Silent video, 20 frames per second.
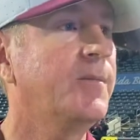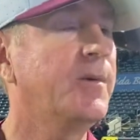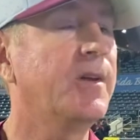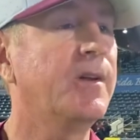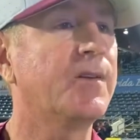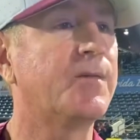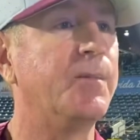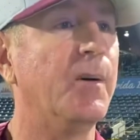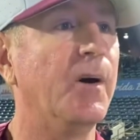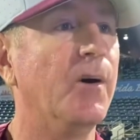
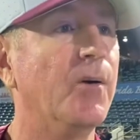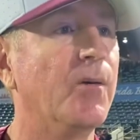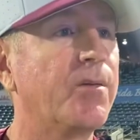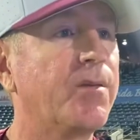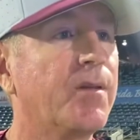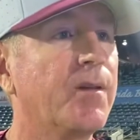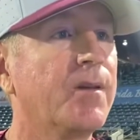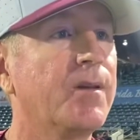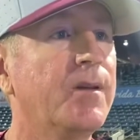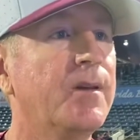mean, it's both.
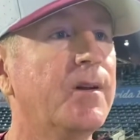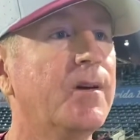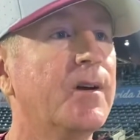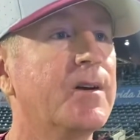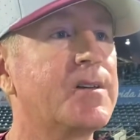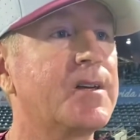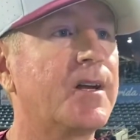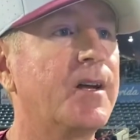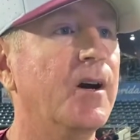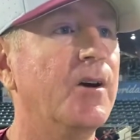You
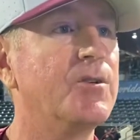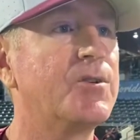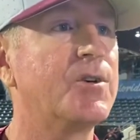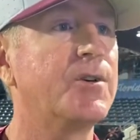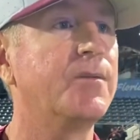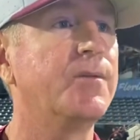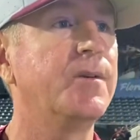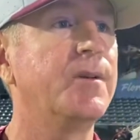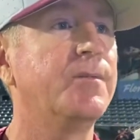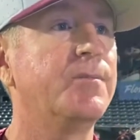know, as a coach,
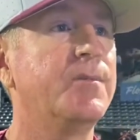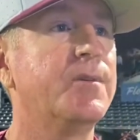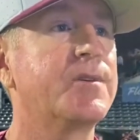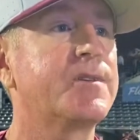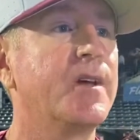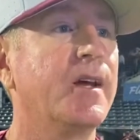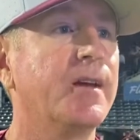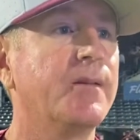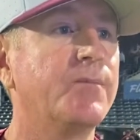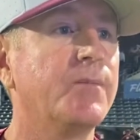you
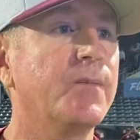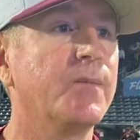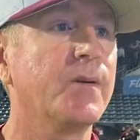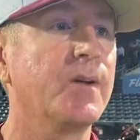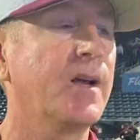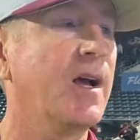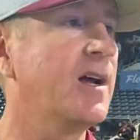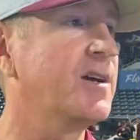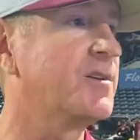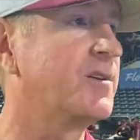say,
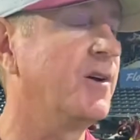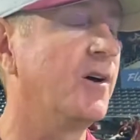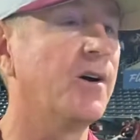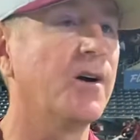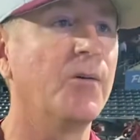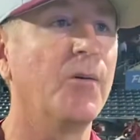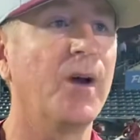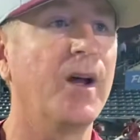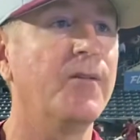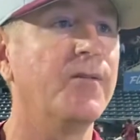gosh,
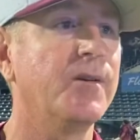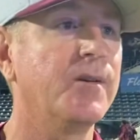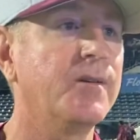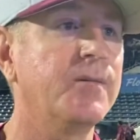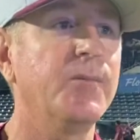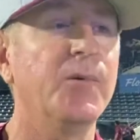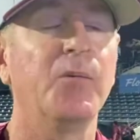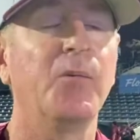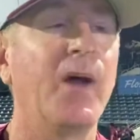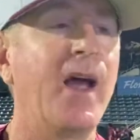dog,
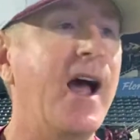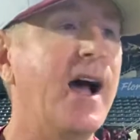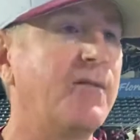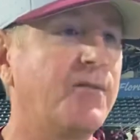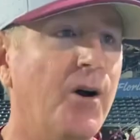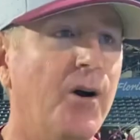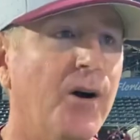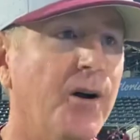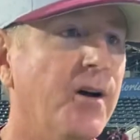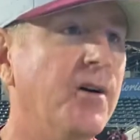we
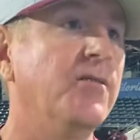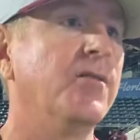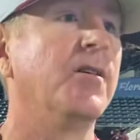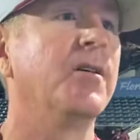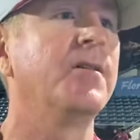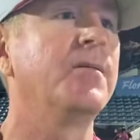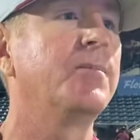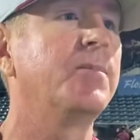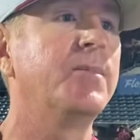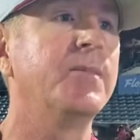have gone over,
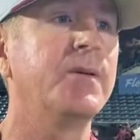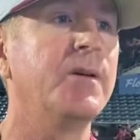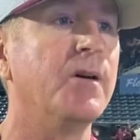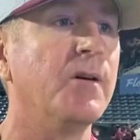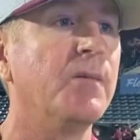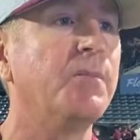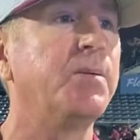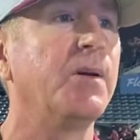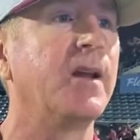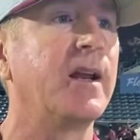you
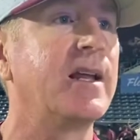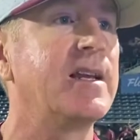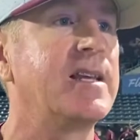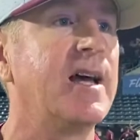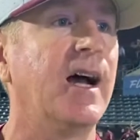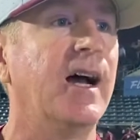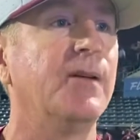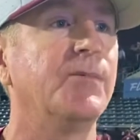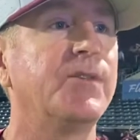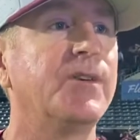know, plenty of
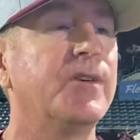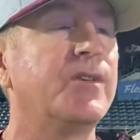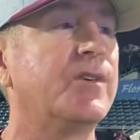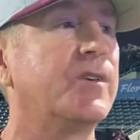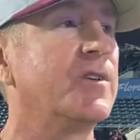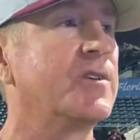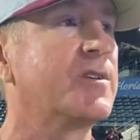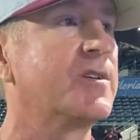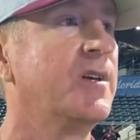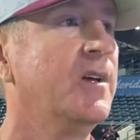times.
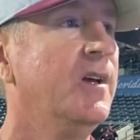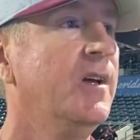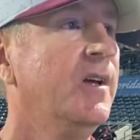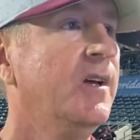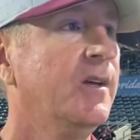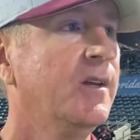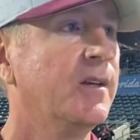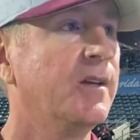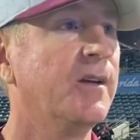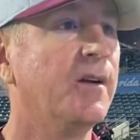It's just,
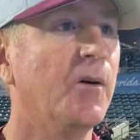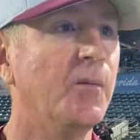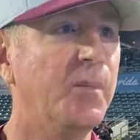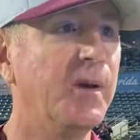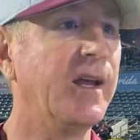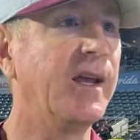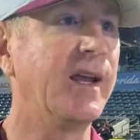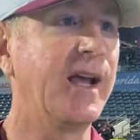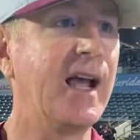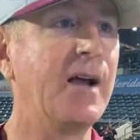you know,
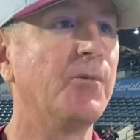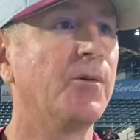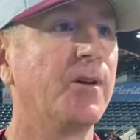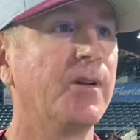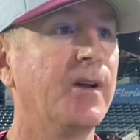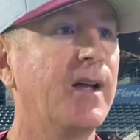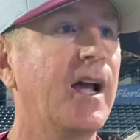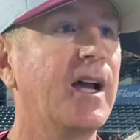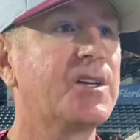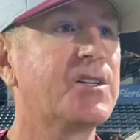being able
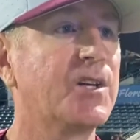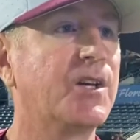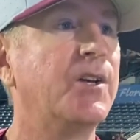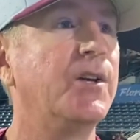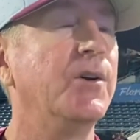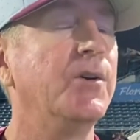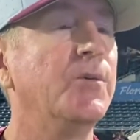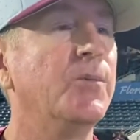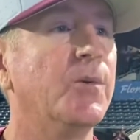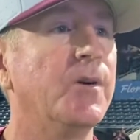to
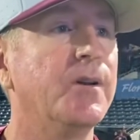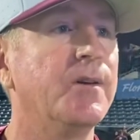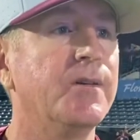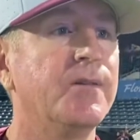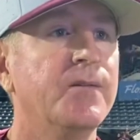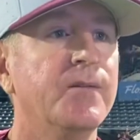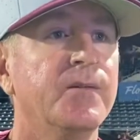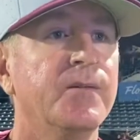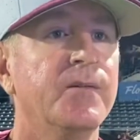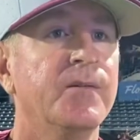execute when
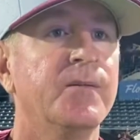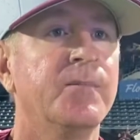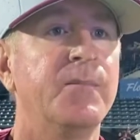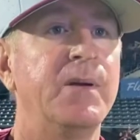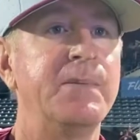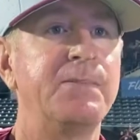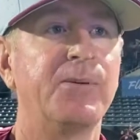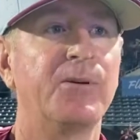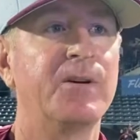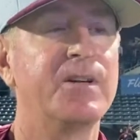
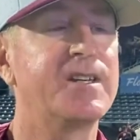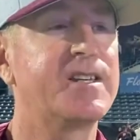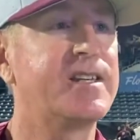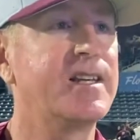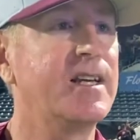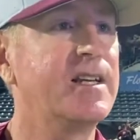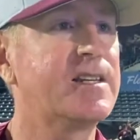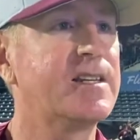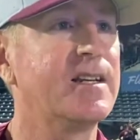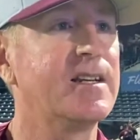people are in the
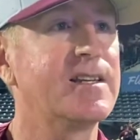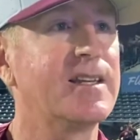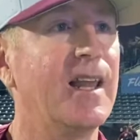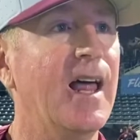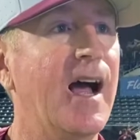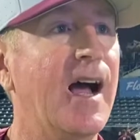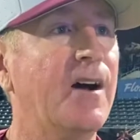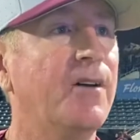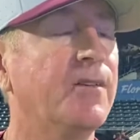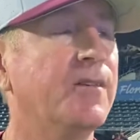seats and it's
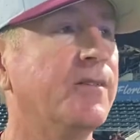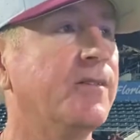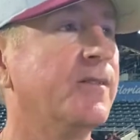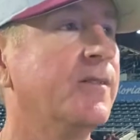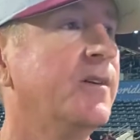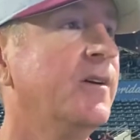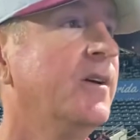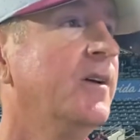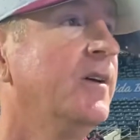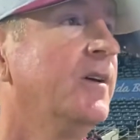loud. And,
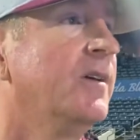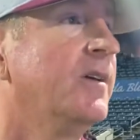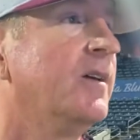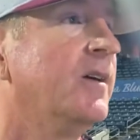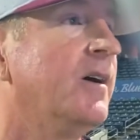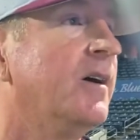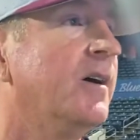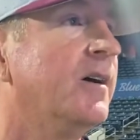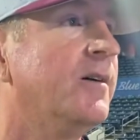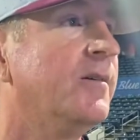
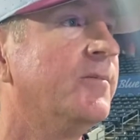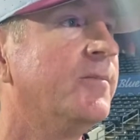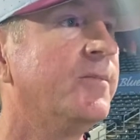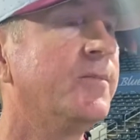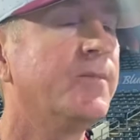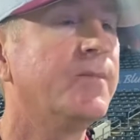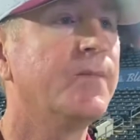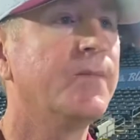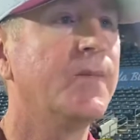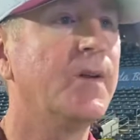
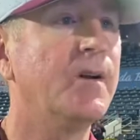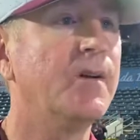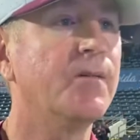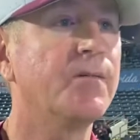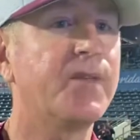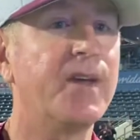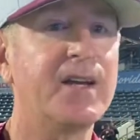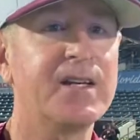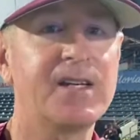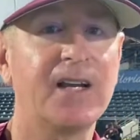you
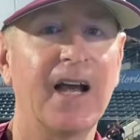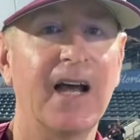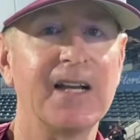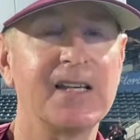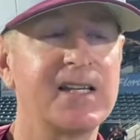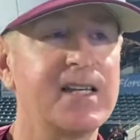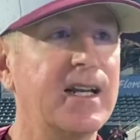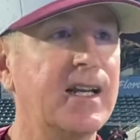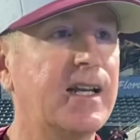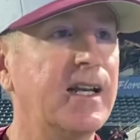know, things that got
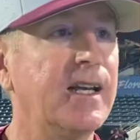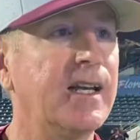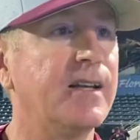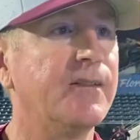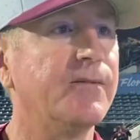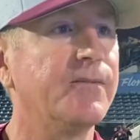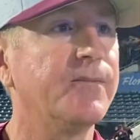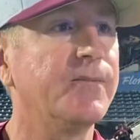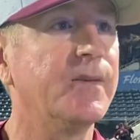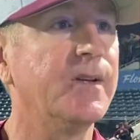to sink in.
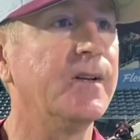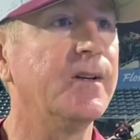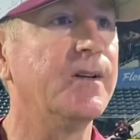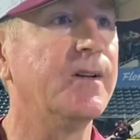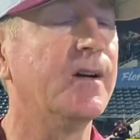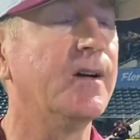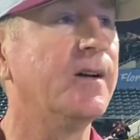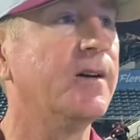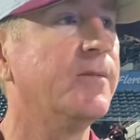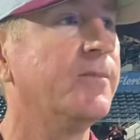
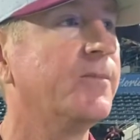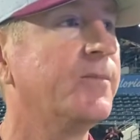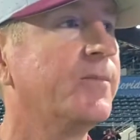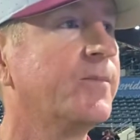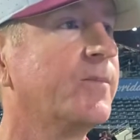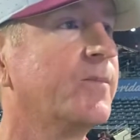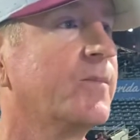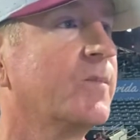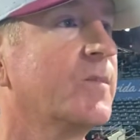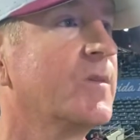
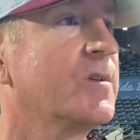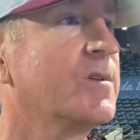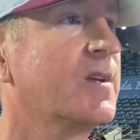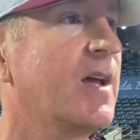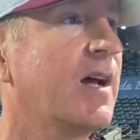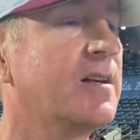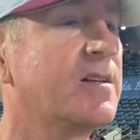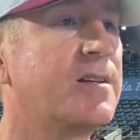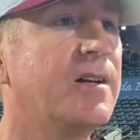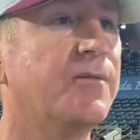It's
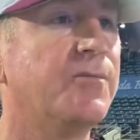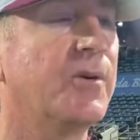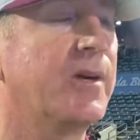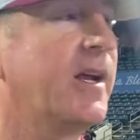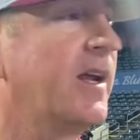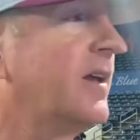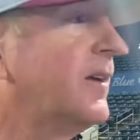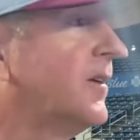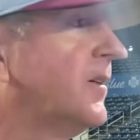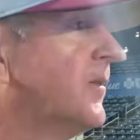kind of stuff we
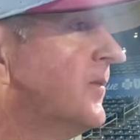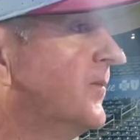can't do.